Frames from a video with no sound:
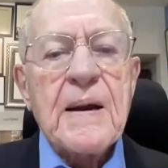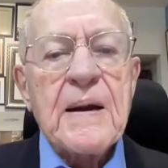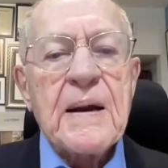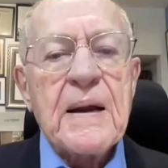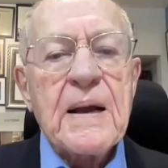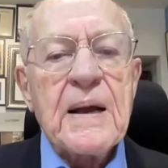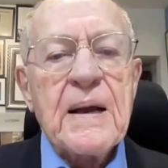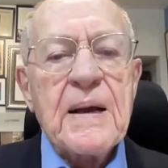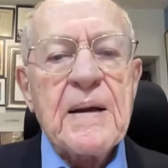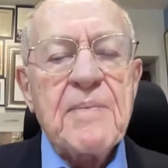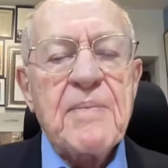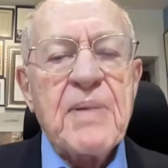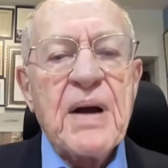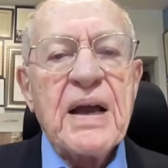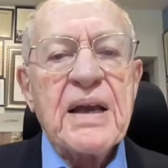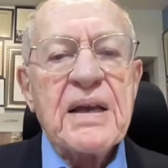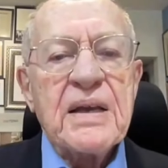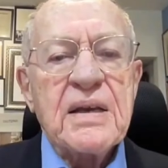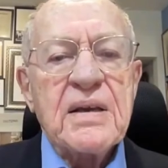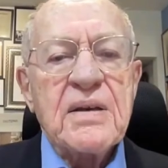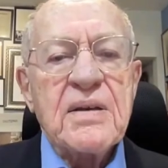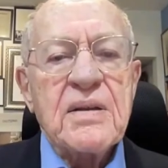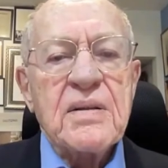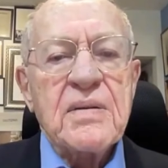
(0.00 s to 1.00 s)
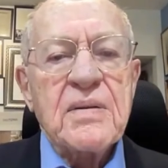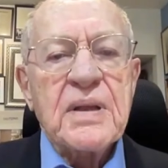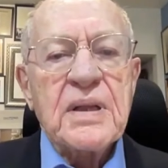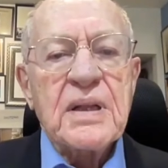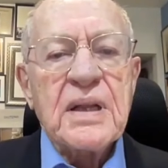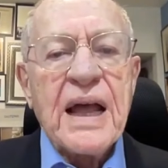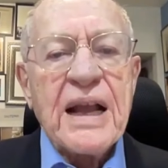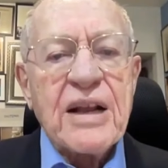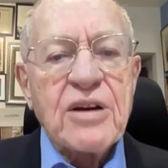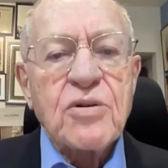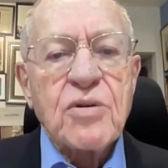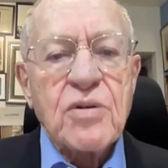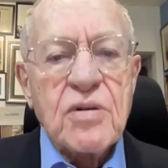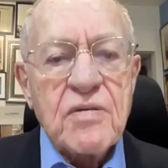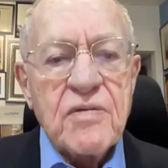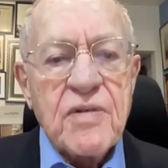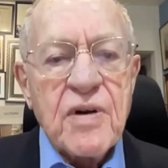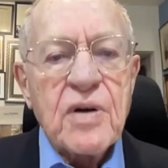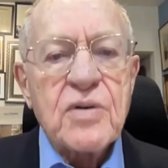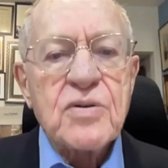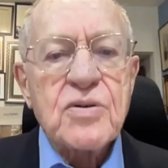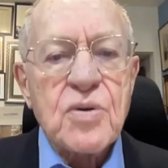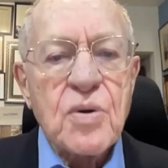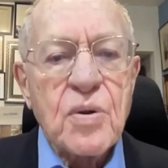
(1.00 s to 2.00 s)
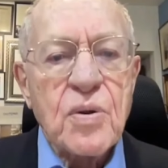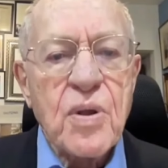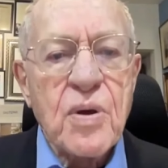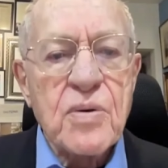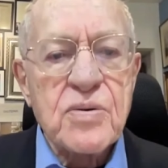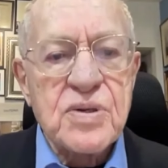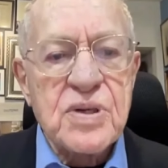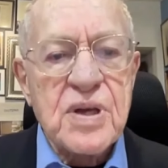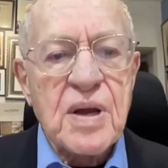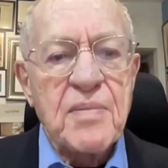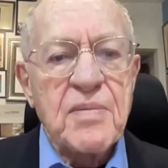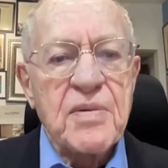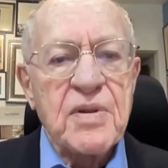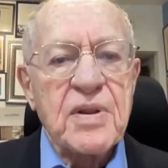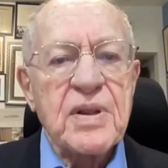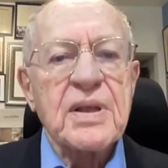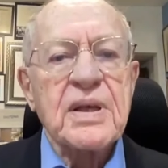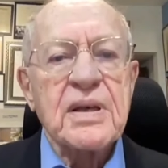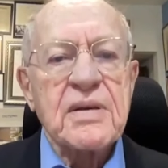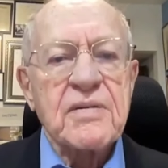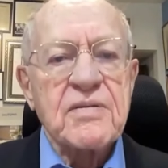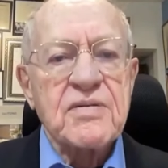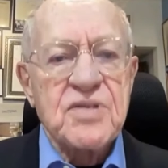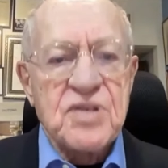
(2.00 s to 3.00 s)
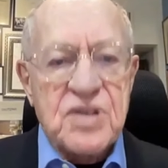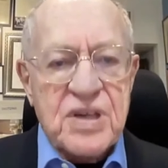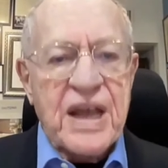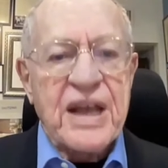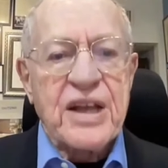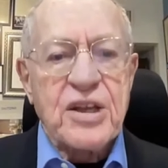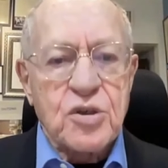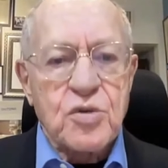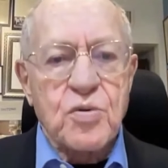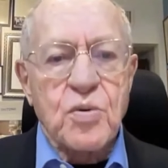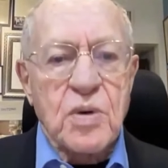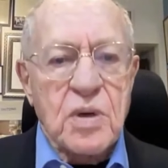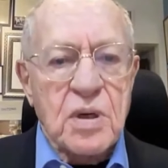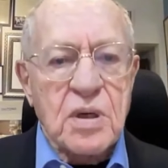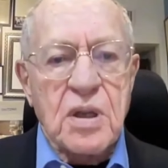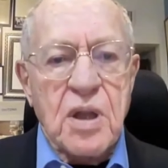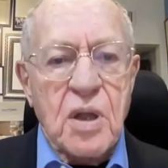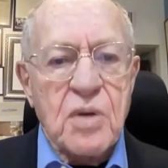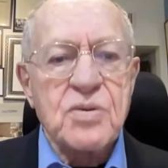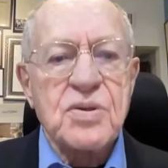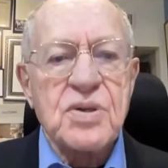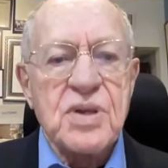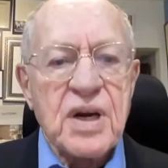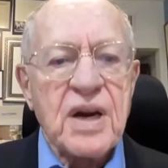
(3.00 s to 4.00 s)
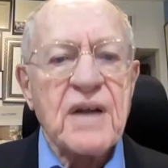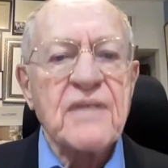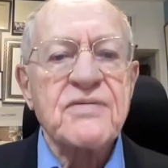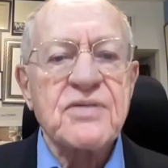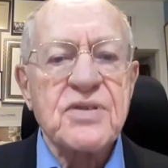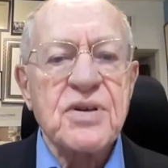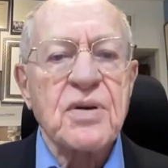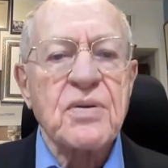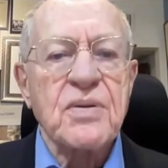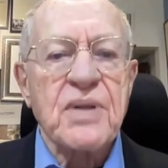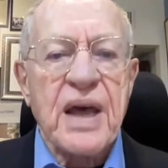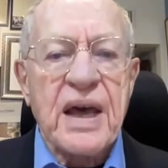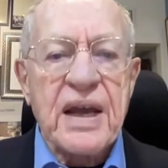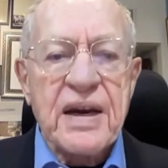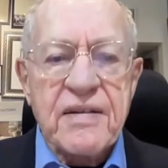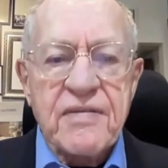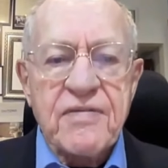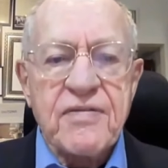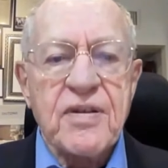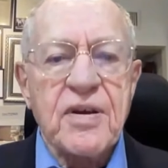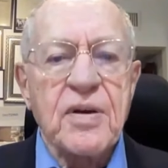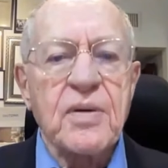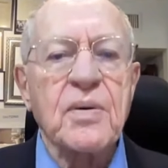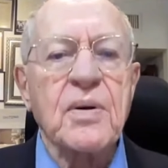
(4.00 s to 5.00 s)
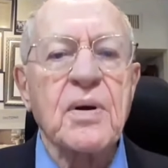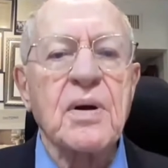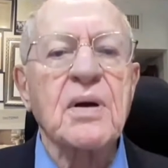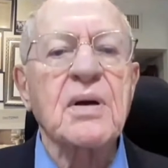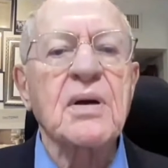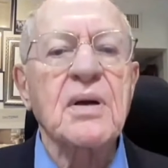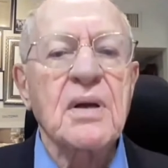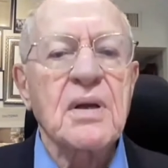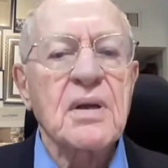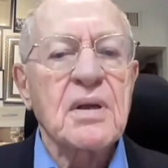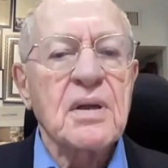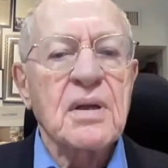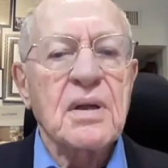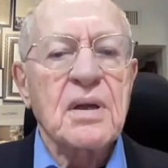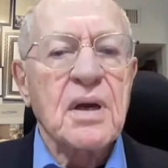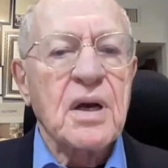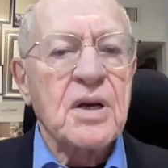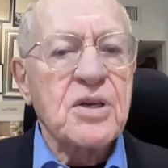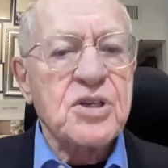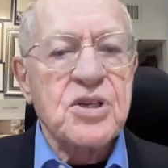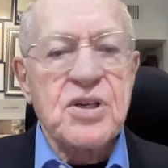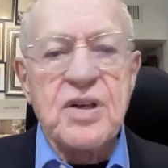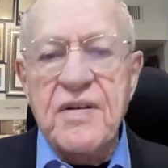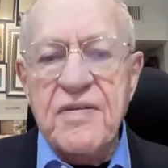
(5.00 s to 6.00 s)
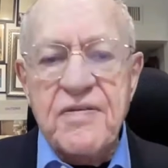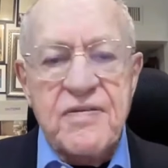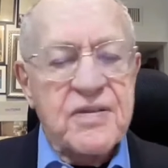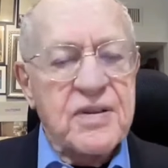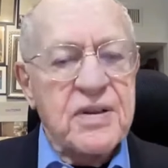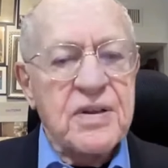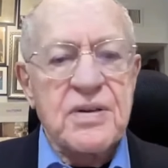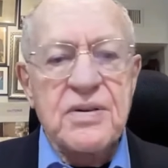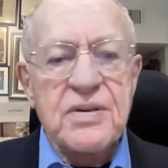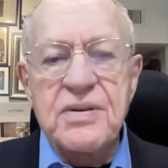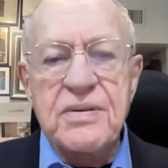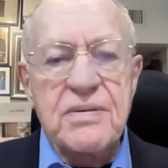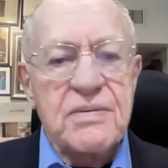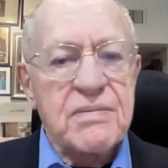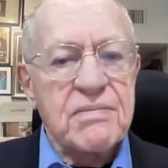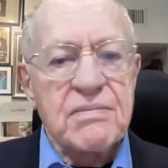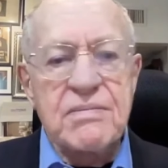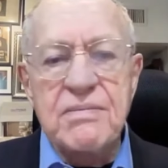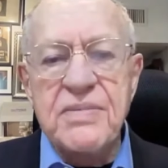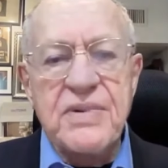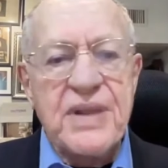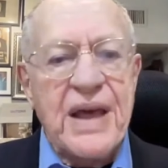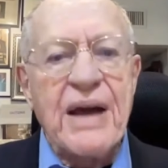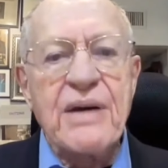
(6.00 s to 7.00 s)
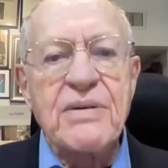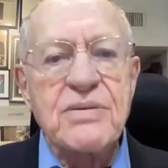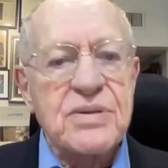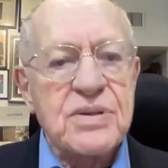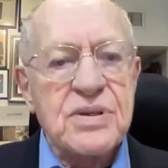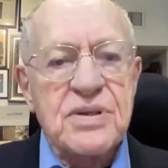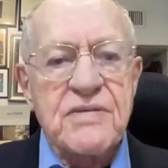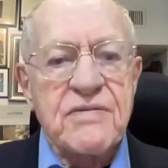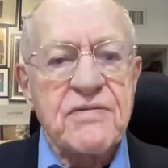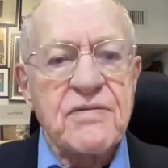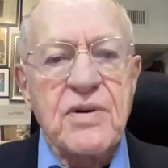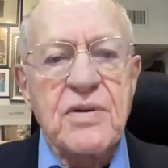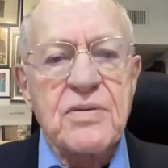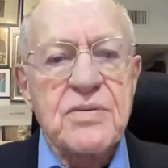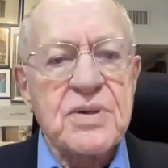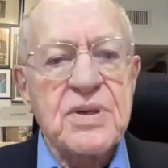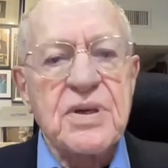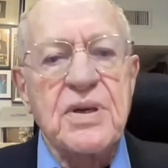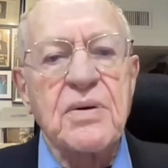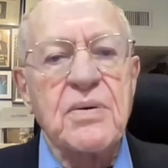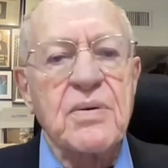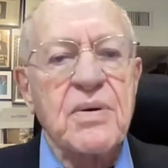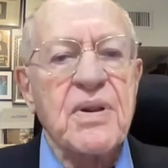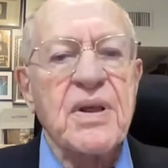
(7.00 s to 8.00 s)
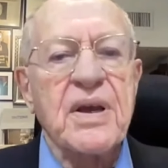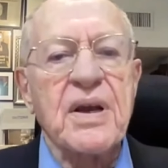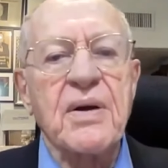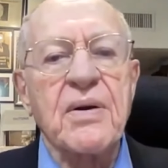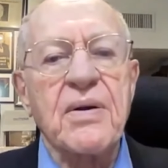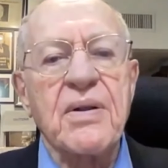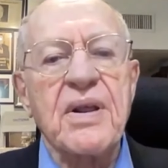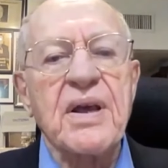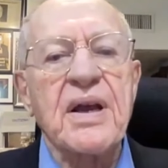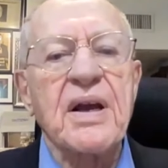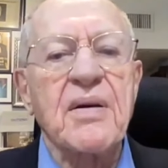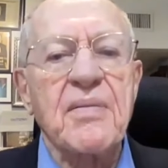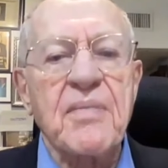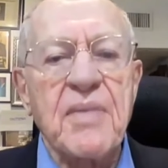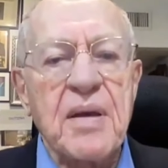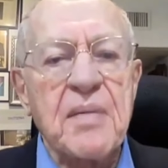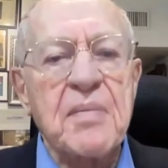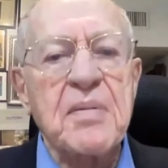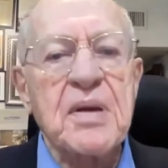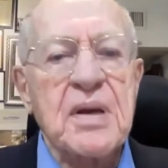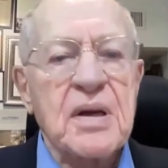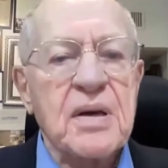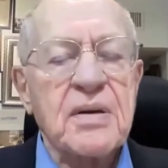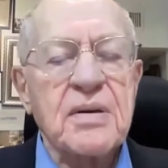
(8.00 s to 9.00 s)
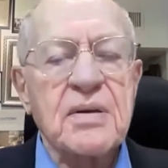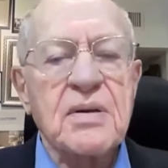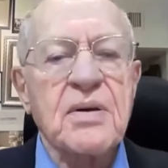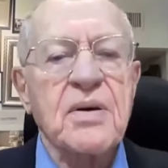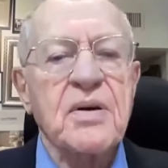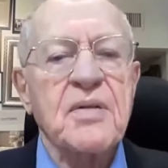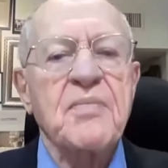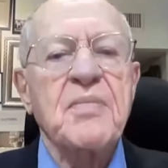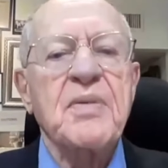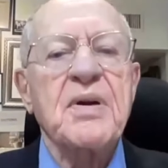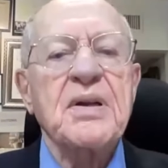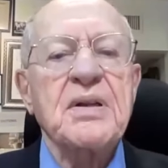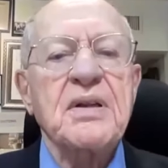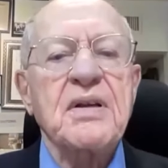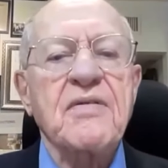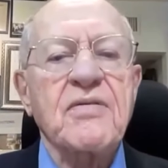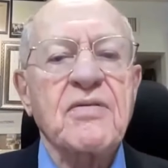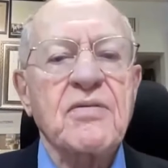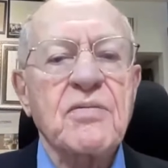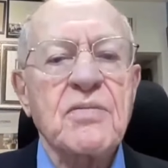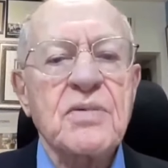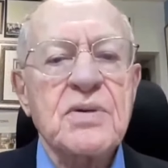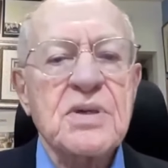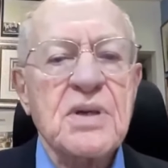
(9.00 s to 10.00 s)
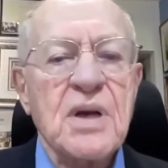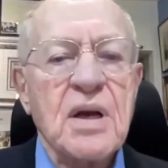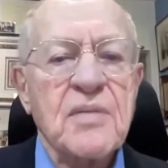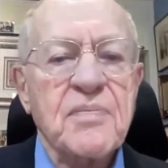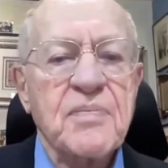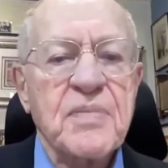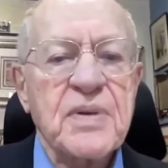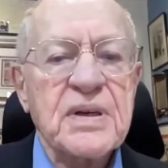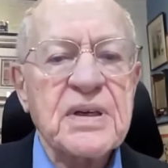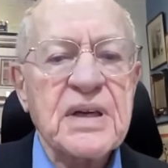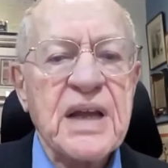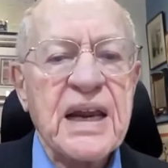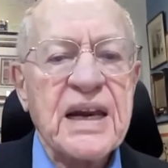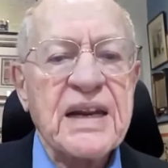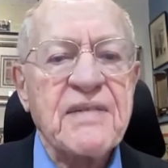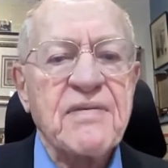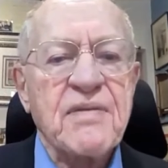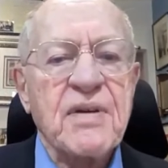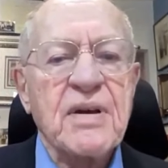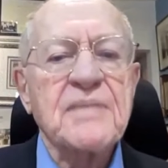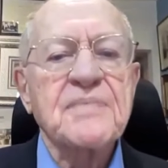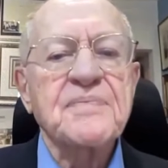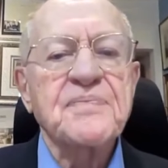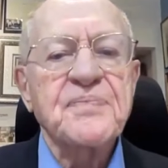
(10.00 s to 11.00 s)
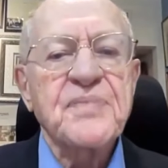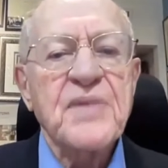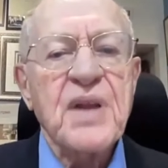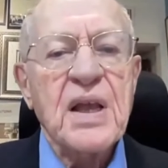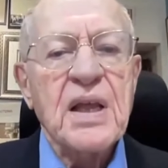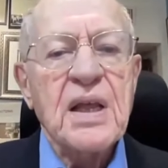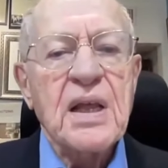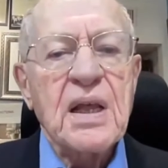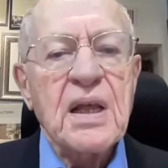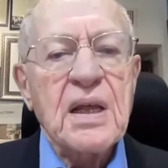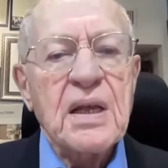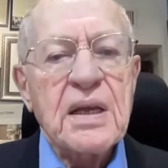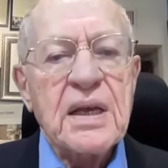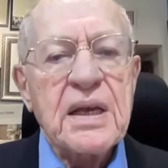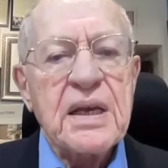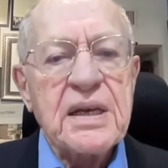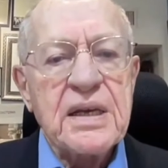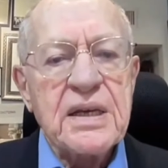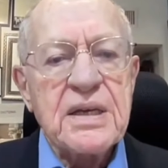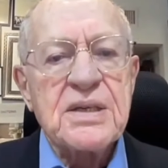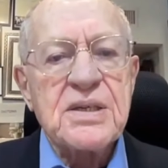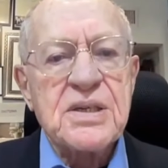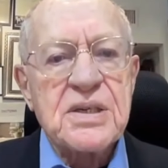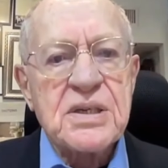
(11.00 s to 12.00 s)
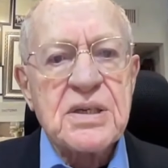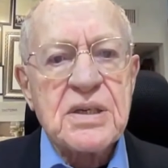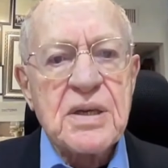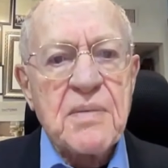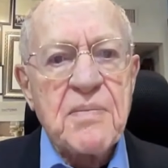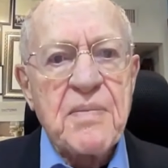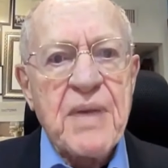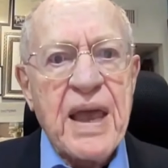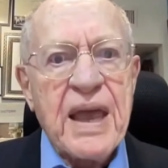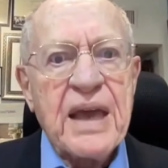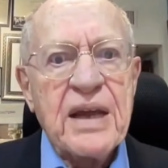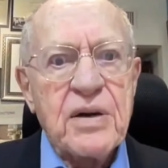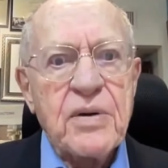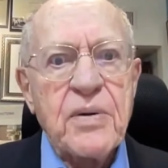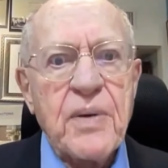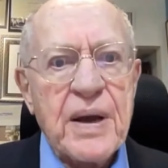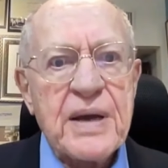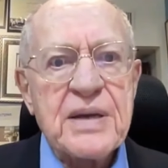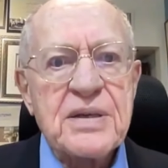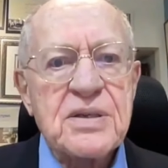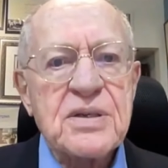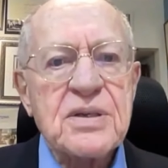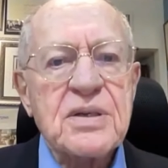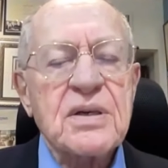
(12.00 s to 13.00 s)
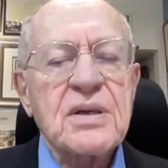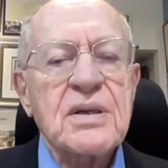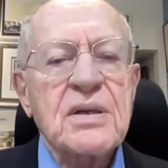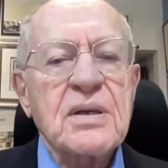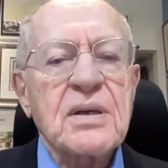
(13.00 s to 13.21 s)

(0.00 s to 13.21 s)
by the electoral votes, although some of the states were close enough so that if there were a shift in thousands of votes here or there or there, maybe it could have been a different result. But in any event, he is a man who has